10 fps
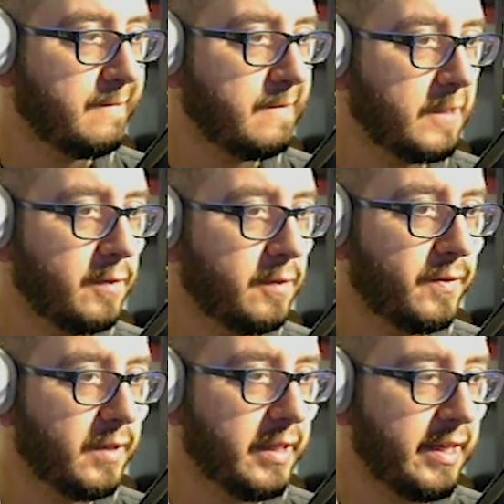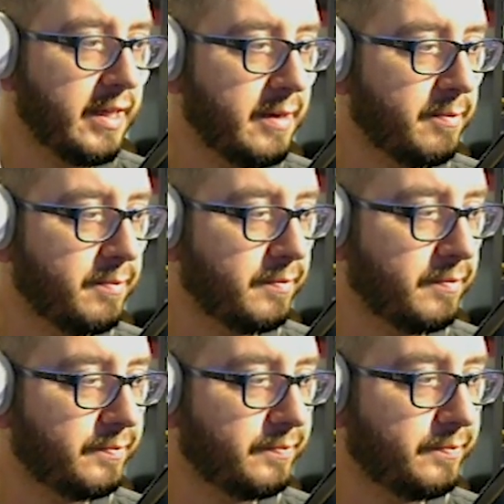hopefully
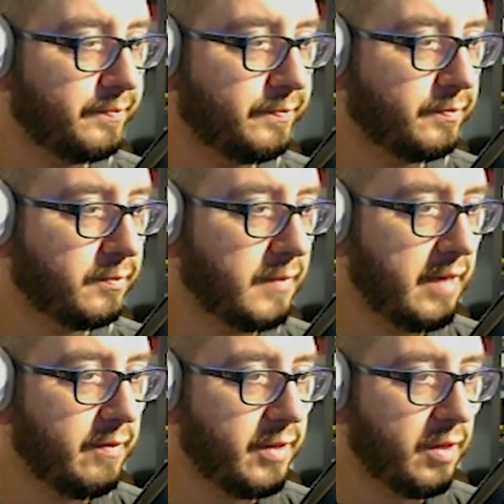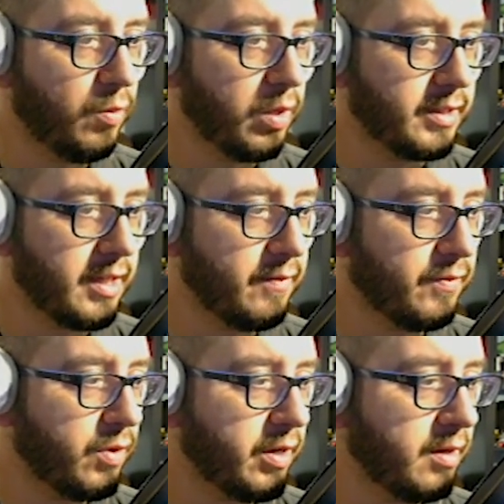everything works out
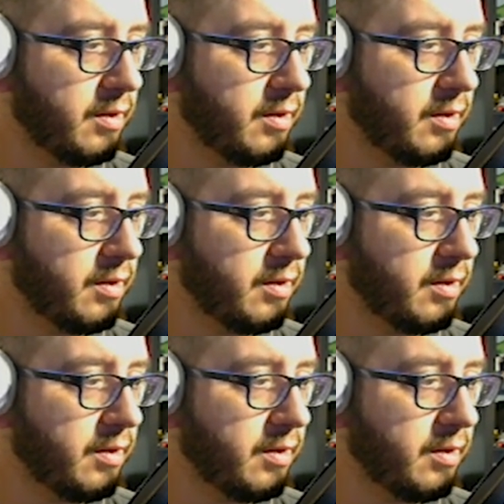for you.